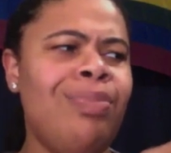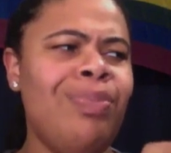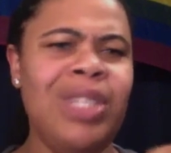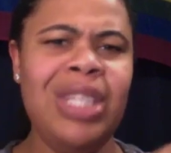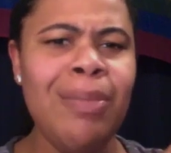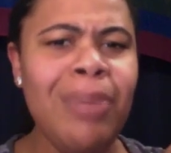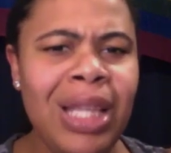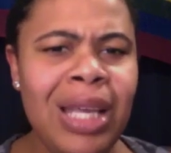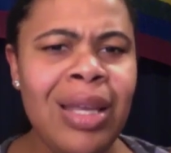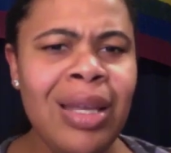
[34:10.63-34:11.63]

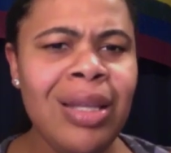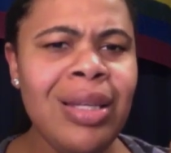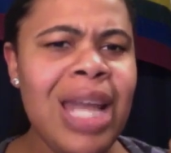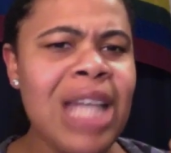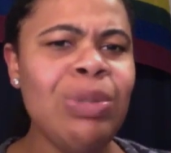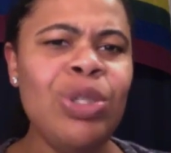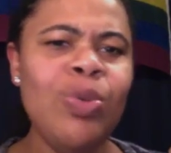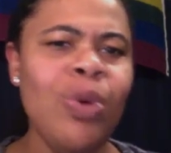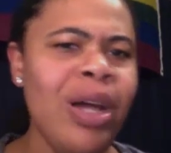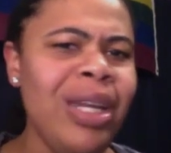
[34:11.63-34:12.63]
Sympathy. That's what you
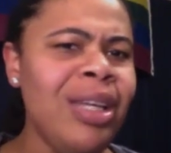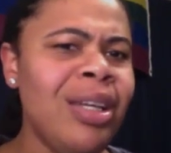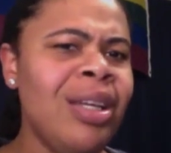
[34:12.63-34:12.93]
wanted.